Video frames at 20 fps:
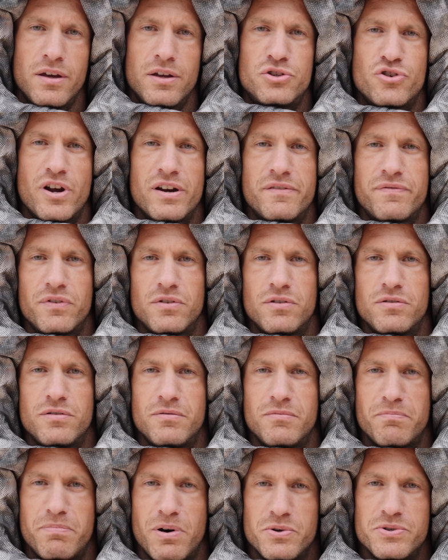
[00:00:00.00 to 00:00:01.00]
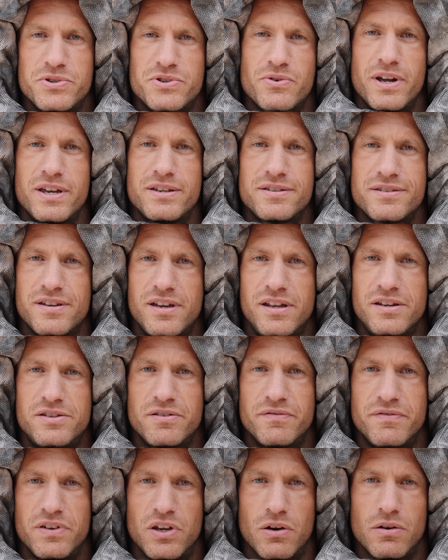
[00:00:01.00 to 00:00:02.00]
dreadful post race
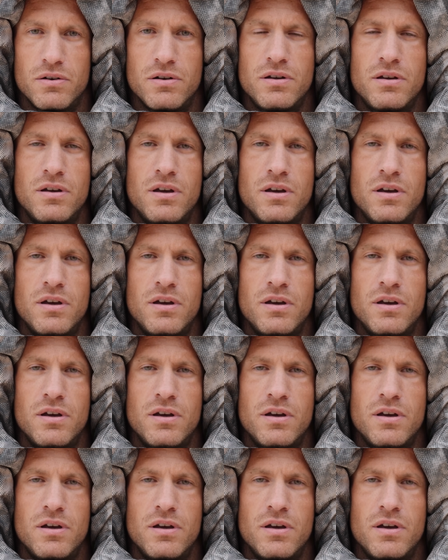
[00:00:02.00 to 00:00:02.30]
interview.